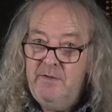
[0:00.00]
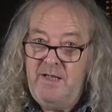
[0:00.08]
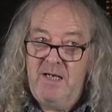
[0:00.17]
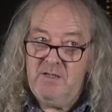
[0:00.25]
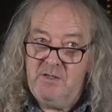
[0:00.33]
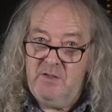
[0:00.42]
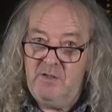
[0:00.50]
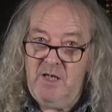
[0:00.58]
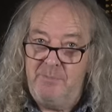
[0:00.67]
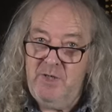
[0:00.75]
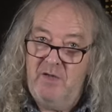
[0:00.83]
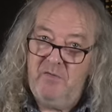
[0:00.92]
That's the
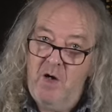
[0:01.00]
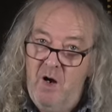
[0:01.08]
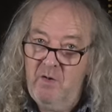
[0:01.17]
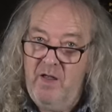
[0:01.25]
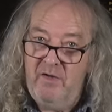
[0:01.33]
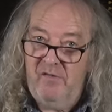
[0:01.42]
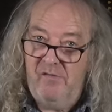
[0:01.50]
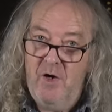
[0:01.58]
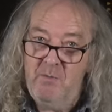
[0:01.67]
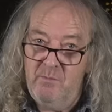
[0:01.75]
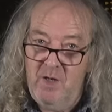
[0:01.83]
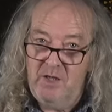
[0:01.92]
subject for a whole other
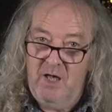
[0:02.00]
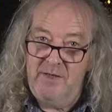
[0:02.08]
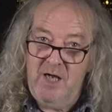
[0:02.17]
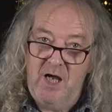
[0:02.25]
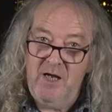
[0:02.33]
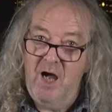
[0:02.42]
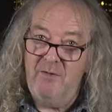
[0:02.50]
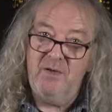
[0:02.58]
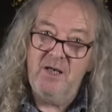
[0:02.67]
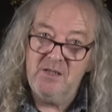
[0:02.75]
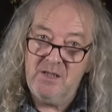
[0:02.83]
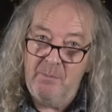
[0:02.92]
film, and
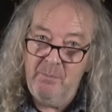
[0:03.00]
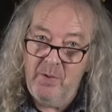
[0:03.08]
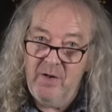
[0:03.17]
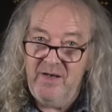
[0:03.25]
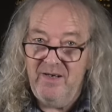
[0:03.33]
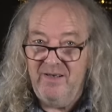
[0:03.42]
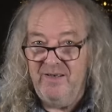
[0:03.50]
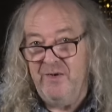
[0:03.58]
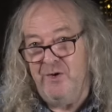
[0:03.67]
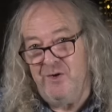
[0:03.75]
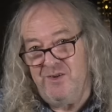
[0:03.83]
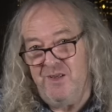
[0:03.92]
hopefully at some point in the
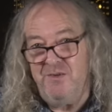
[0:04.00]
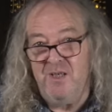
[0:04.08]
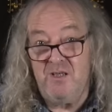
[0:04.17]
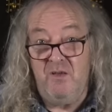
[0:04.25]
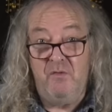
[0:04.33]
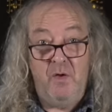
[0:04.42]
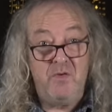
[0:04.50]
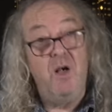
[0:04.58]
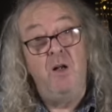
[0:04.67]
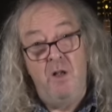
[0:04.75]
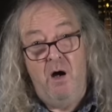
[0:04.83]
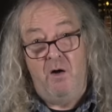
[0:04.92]
not too distant
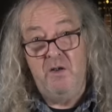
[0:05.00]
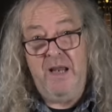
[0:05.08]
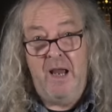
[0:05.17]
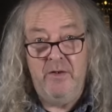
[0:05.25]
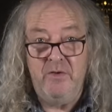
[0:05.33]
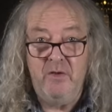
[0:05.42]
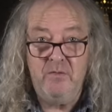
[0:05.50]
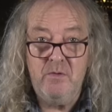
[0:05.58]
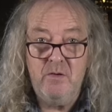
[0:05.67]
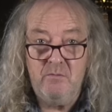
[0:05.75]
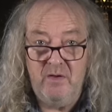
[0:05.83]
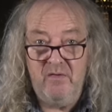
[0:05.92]
future, I'll get a
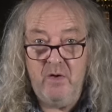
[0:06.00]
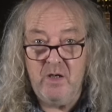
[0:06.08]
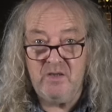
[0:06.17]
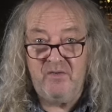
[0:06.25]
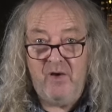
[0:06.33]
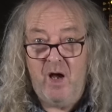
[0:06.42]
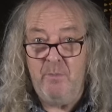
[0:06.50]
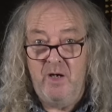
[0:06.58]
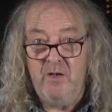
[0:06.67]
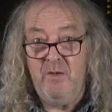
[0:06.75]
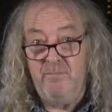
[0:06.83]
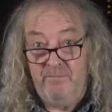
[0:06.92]
non-reverse
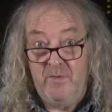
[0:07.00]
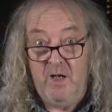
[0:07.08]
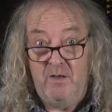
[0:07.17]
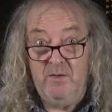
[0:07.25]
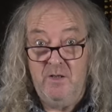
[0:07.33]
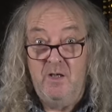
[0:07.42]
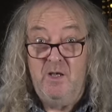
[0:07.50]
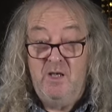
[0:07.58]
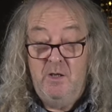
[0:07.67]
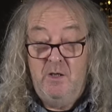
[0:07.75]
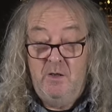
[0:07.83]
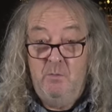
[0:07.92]
Firebird and
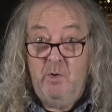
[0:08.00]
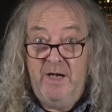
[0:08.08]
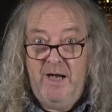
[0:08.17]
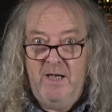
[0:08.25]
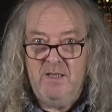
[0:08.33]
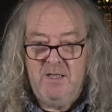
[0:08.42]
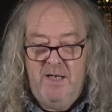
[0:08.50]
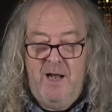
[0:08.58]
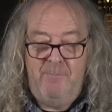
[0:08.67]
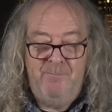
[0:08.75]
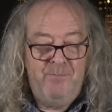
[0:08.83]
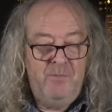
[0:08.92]
we'll get into that.